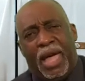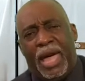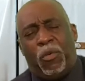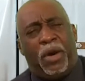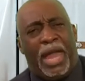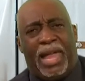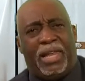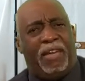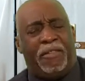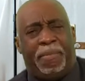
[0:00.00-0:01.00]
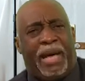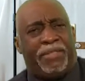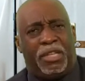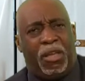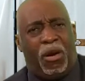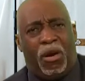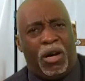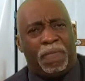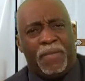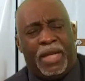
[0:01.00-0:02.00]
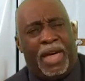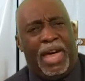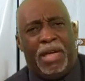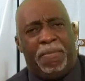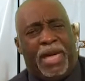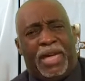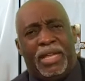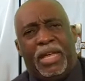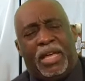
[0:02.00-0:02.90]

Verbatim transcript: And what I love about the Lord Amen.